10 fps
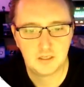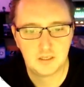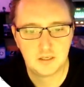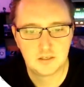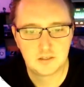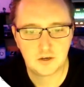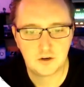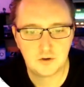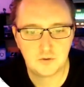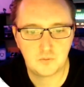
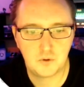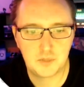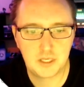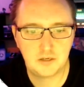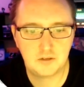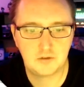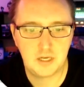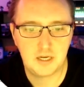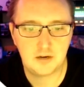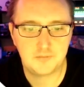So what we're going to do
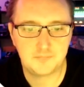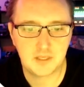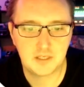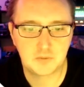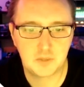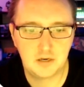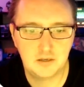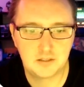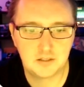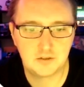now is we're going
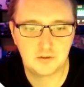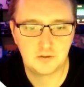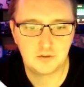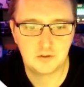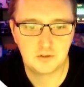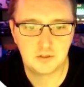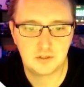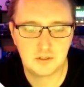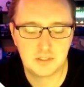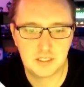to
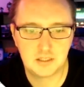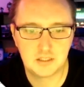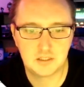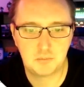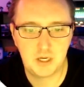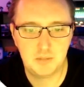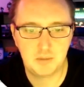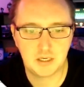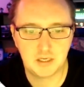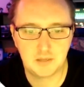set this buy
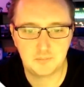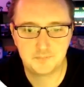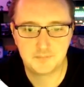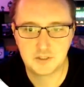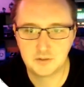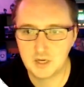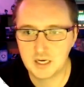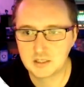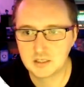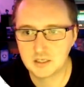button up to
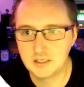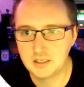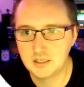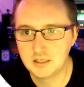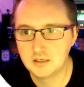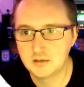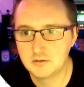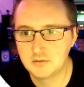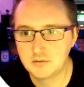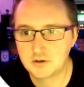actually
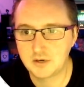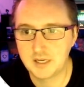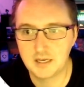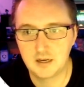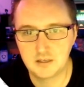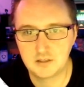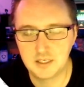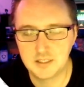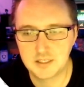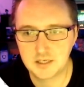create a
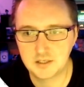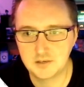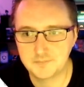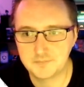transaction.